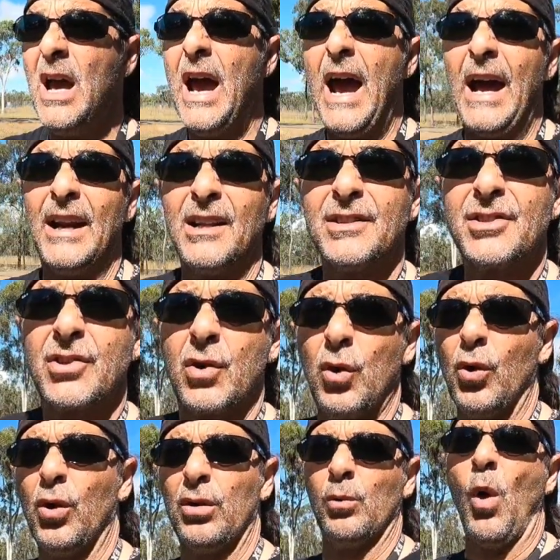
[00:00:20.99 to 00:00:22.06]
and it's
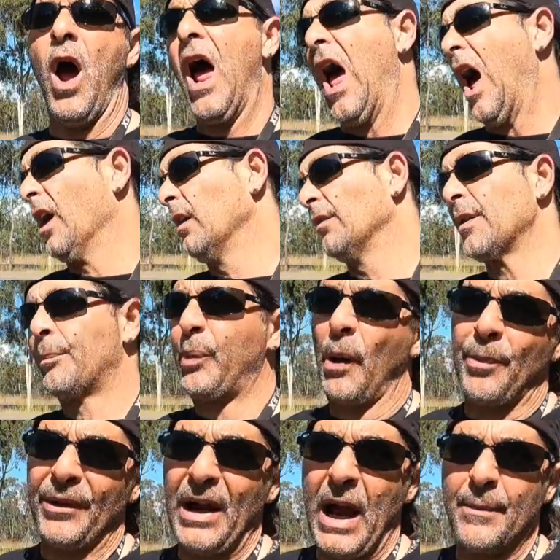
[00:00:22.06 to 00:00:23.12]
called, well, the
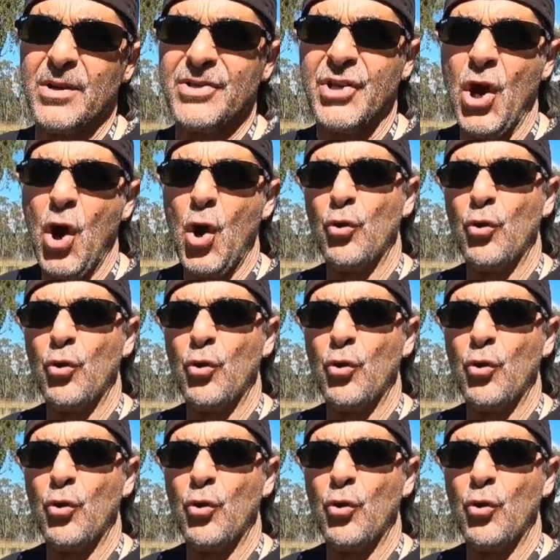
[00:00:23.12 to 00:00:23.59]
proper name is